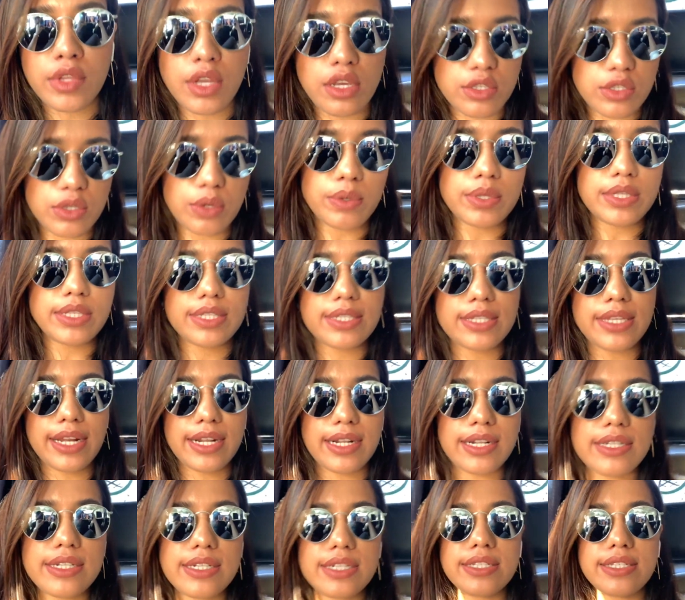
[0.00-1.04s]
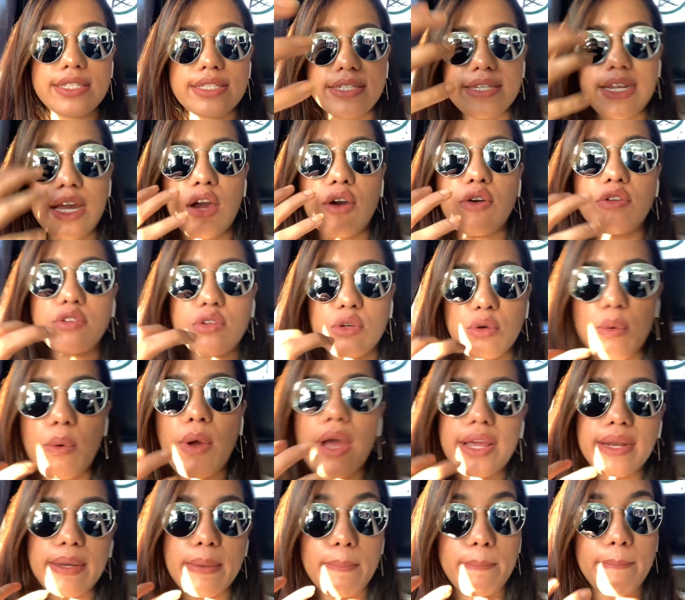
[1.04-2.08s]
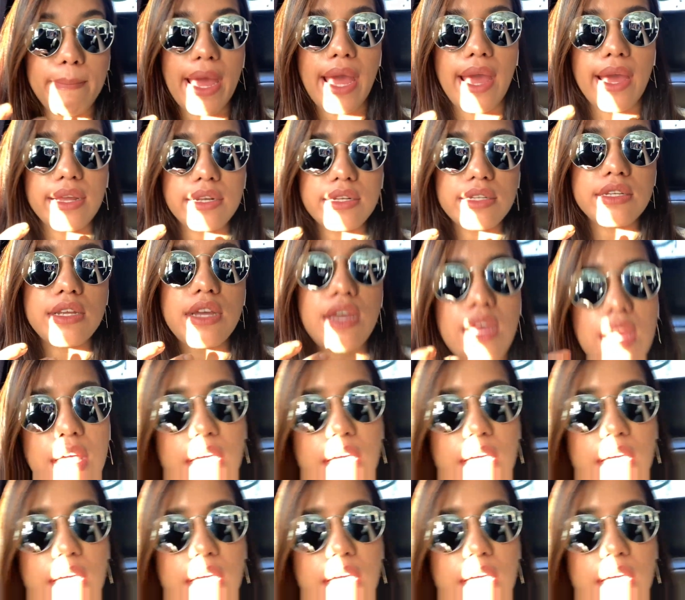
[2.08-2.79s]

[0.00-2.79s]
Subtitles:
So it settles down quite matte,